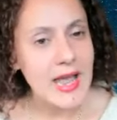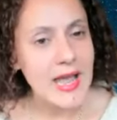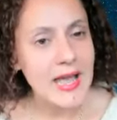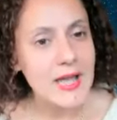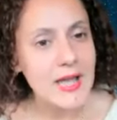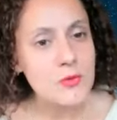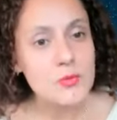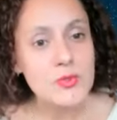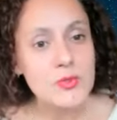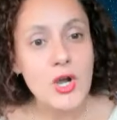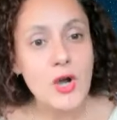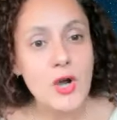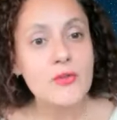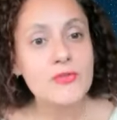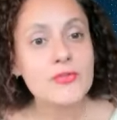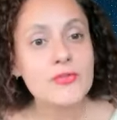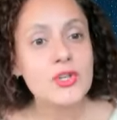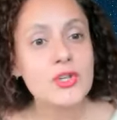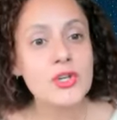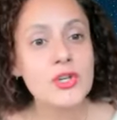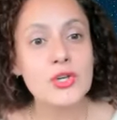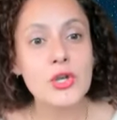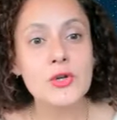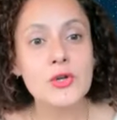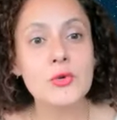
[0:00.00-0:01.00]
And we
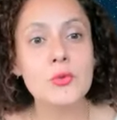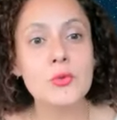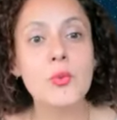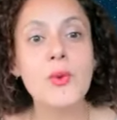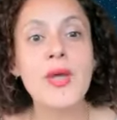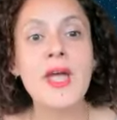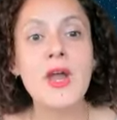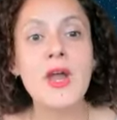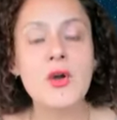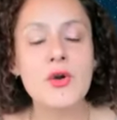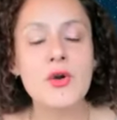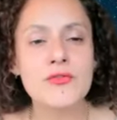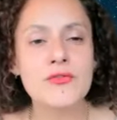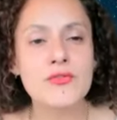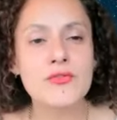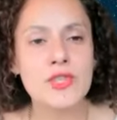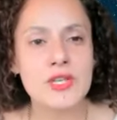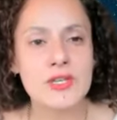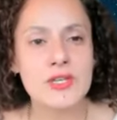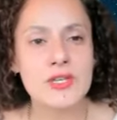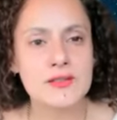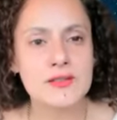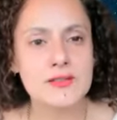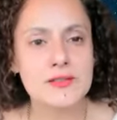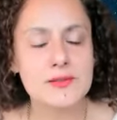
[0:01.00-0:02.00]
often are not uh-huh. aware of
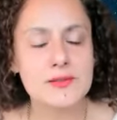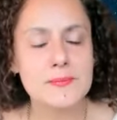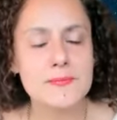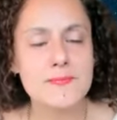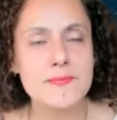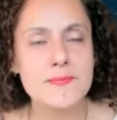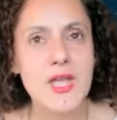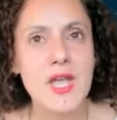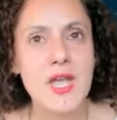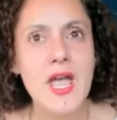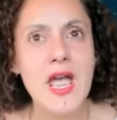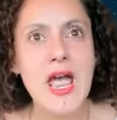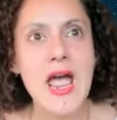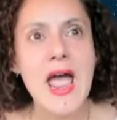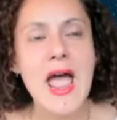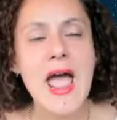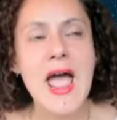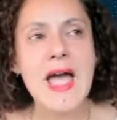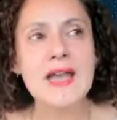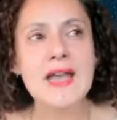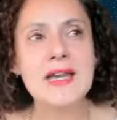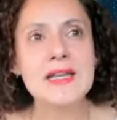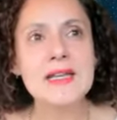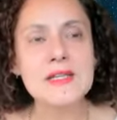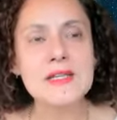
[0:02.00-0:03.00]
this.
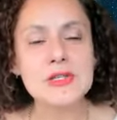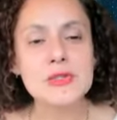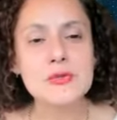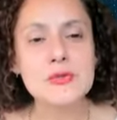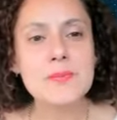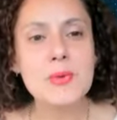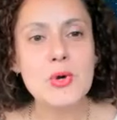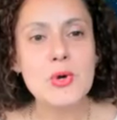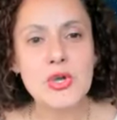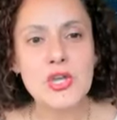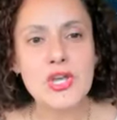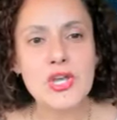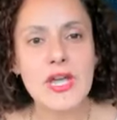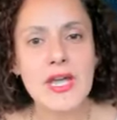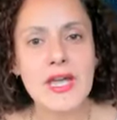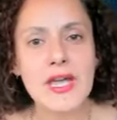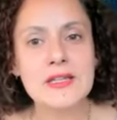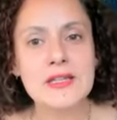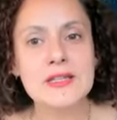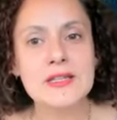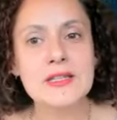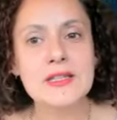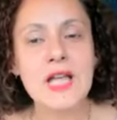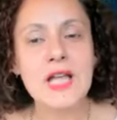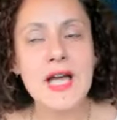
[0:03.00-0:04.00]
Yeah. And this book
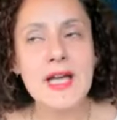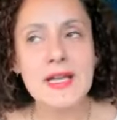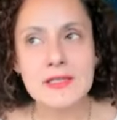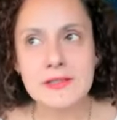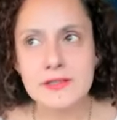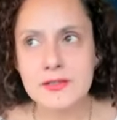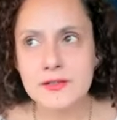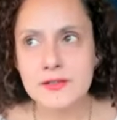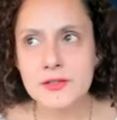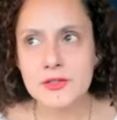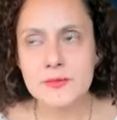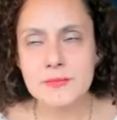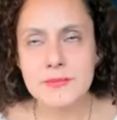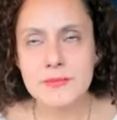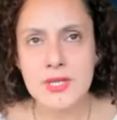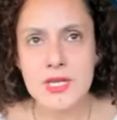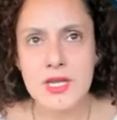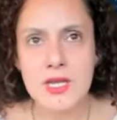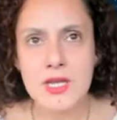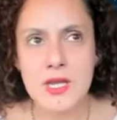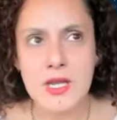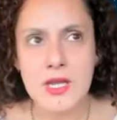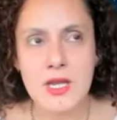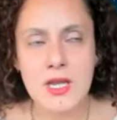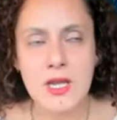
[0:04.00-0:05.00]
enlightened
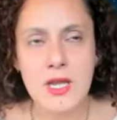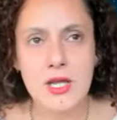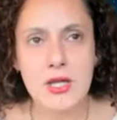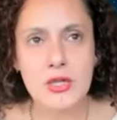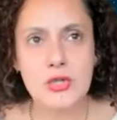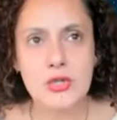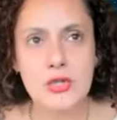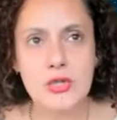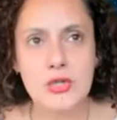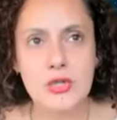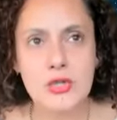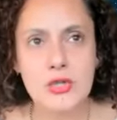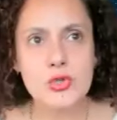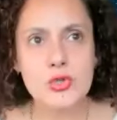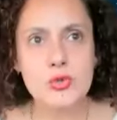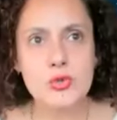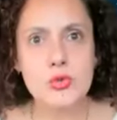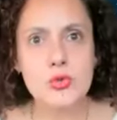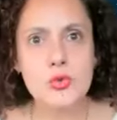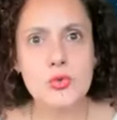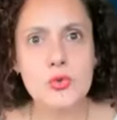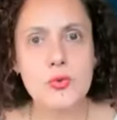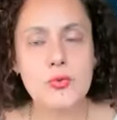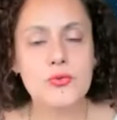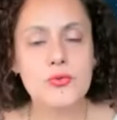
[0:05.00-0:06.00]
me
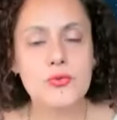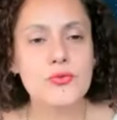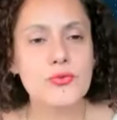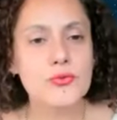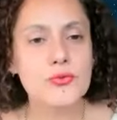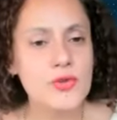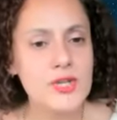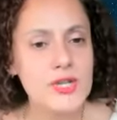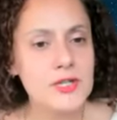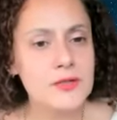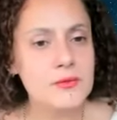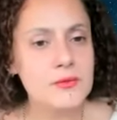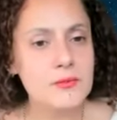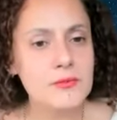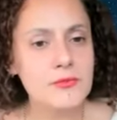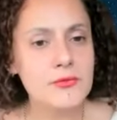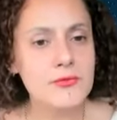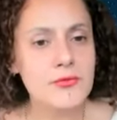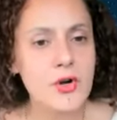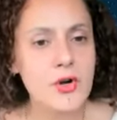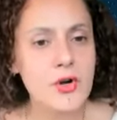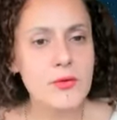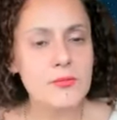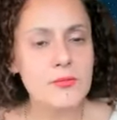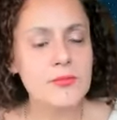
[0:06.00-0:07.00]
to freedom
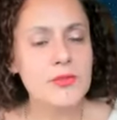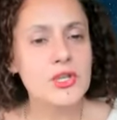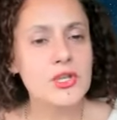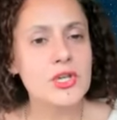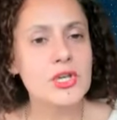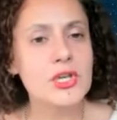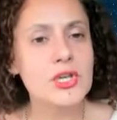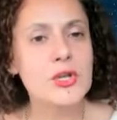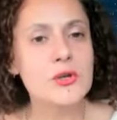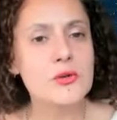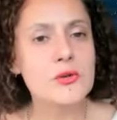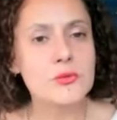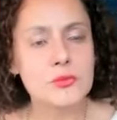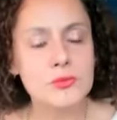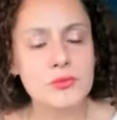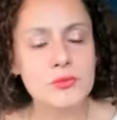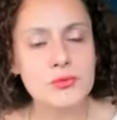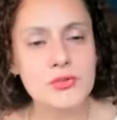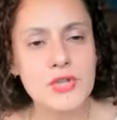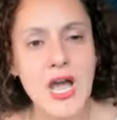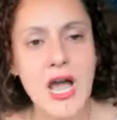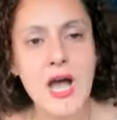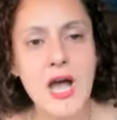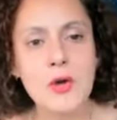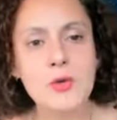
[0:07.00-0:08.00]
from the knowns?
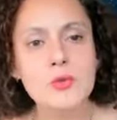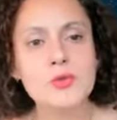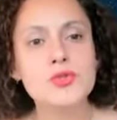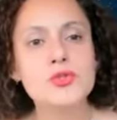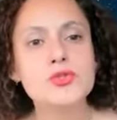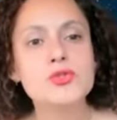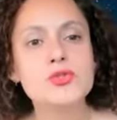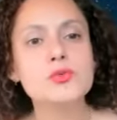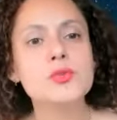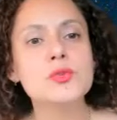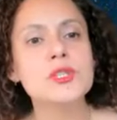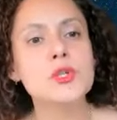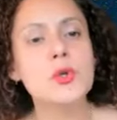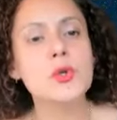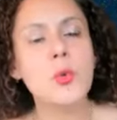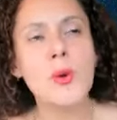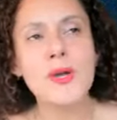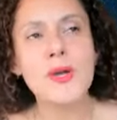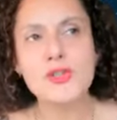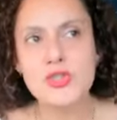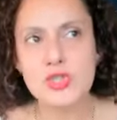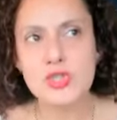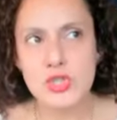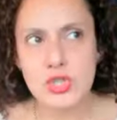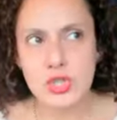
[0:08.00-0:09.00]
How do we
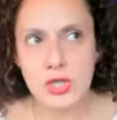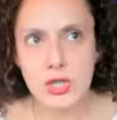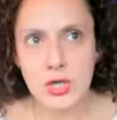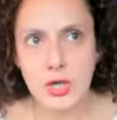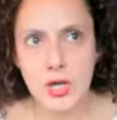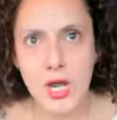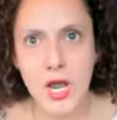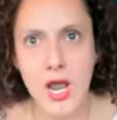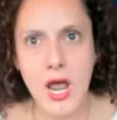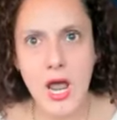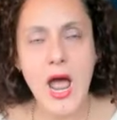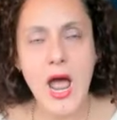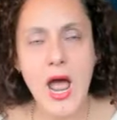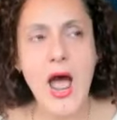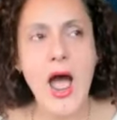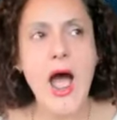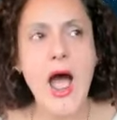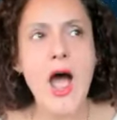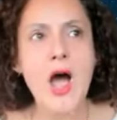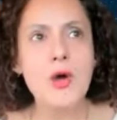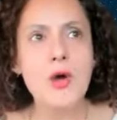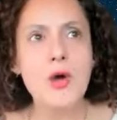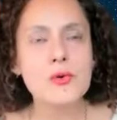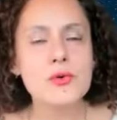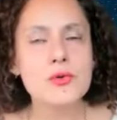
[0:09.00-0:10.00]
question?
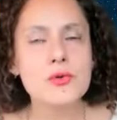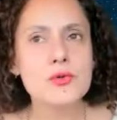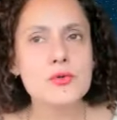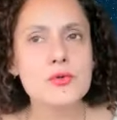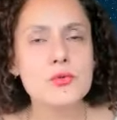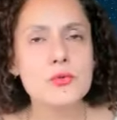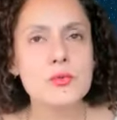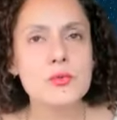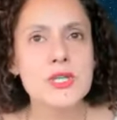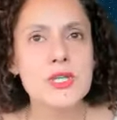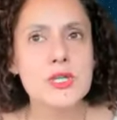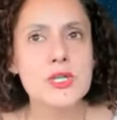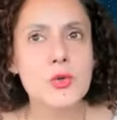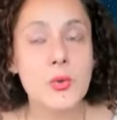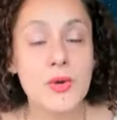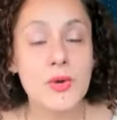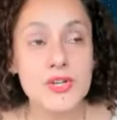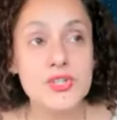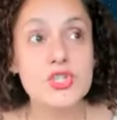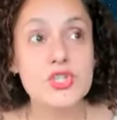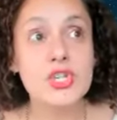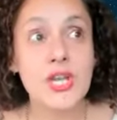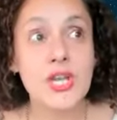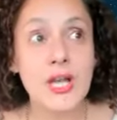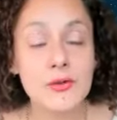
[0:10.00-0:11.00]
How do we
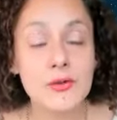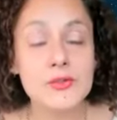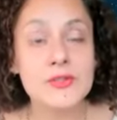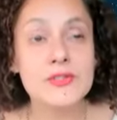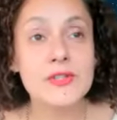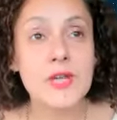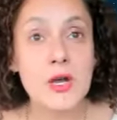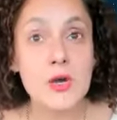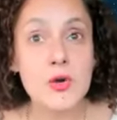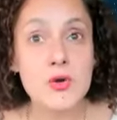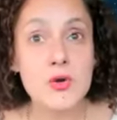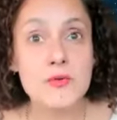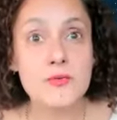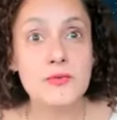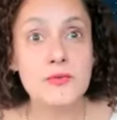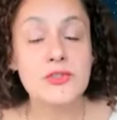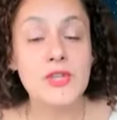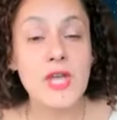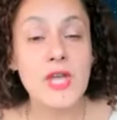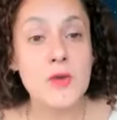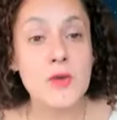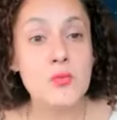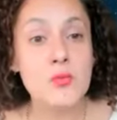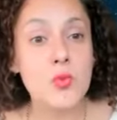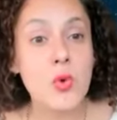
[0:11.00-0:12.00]
question ourselves
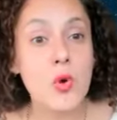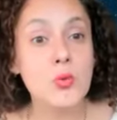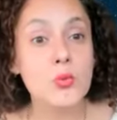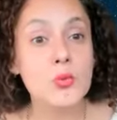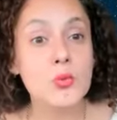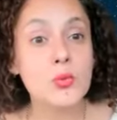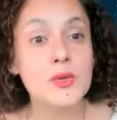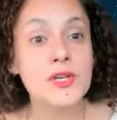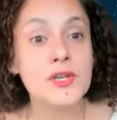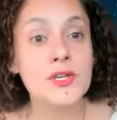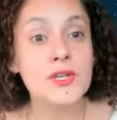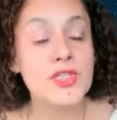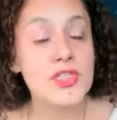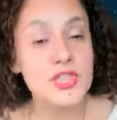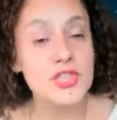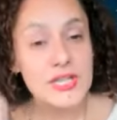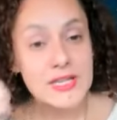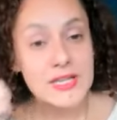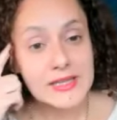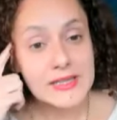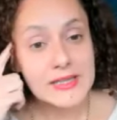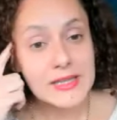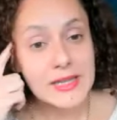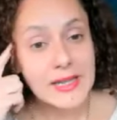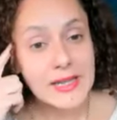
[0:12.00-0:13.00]
and what we're
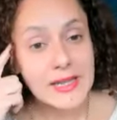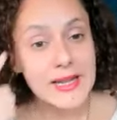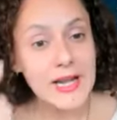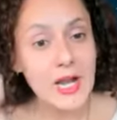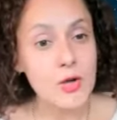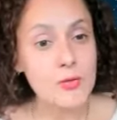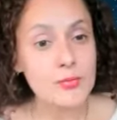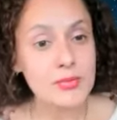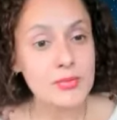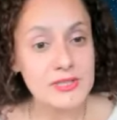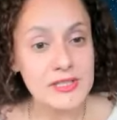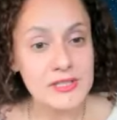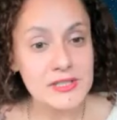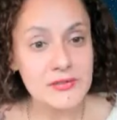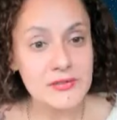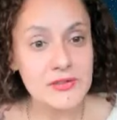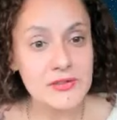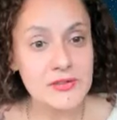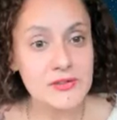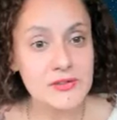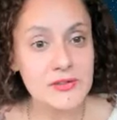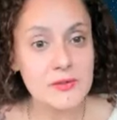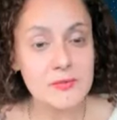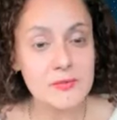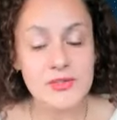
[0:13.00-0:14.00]
thinking and our belief
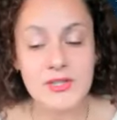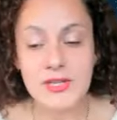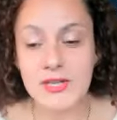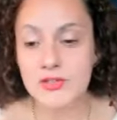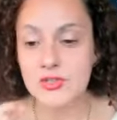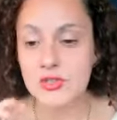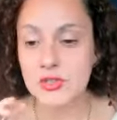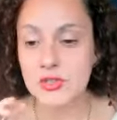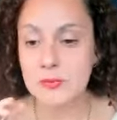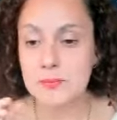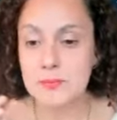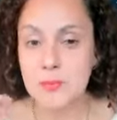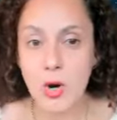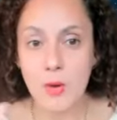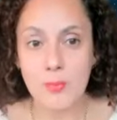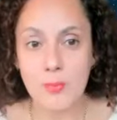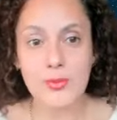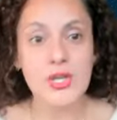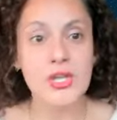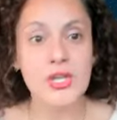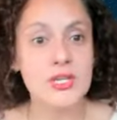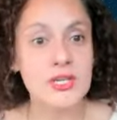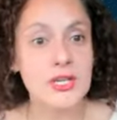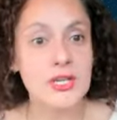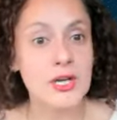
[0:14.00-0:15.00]
systems that just pop
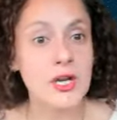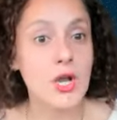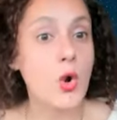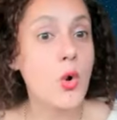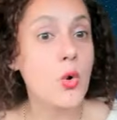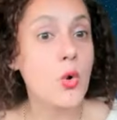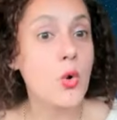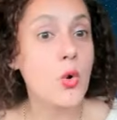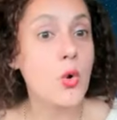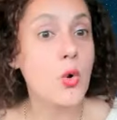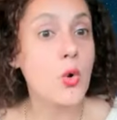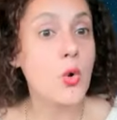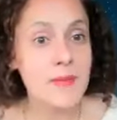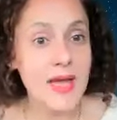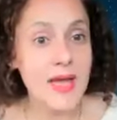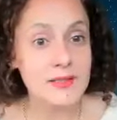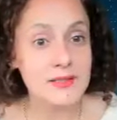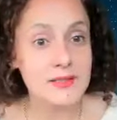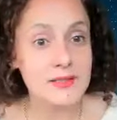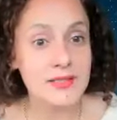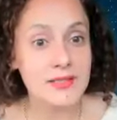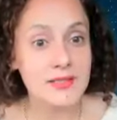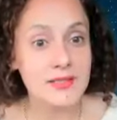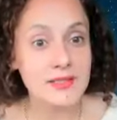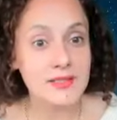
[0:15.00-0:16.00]
in and are
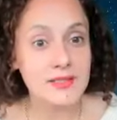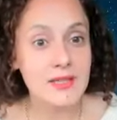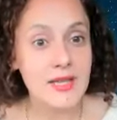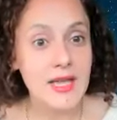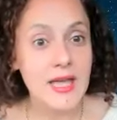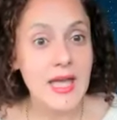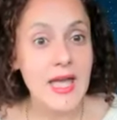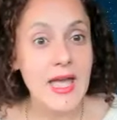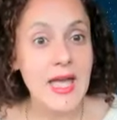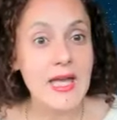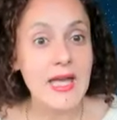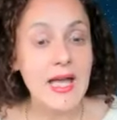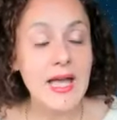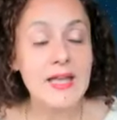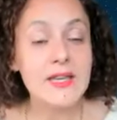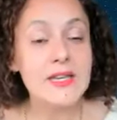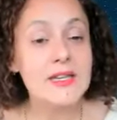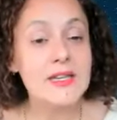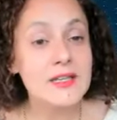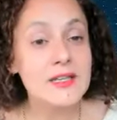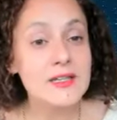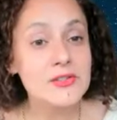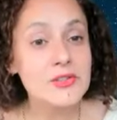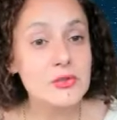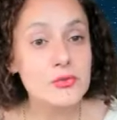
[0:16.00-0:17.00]
automatic? And
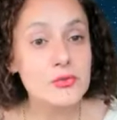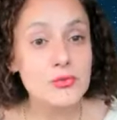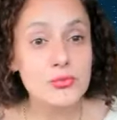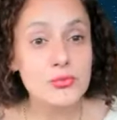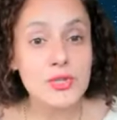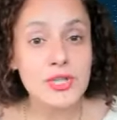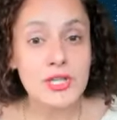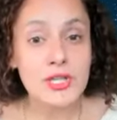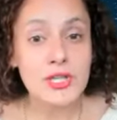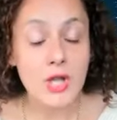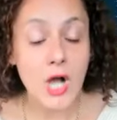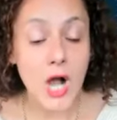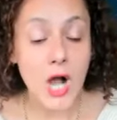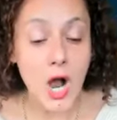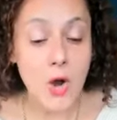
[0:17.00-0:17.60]
is it mm. real?